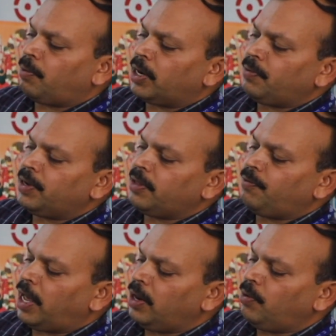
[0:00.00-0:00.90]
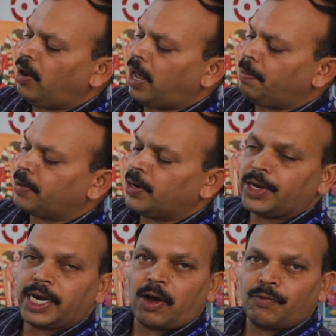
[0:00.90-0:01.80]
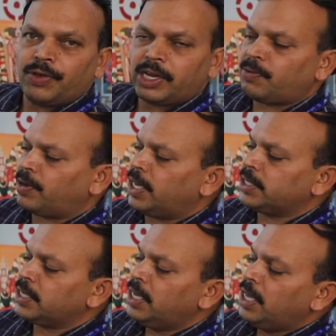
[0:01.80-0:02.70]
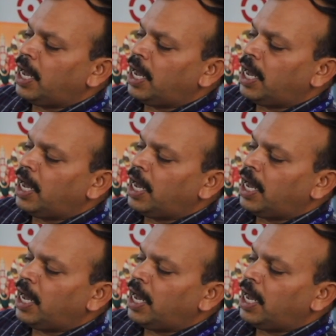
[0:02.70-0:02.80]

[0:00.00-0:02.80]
whatever the value I am going to get off equivalence,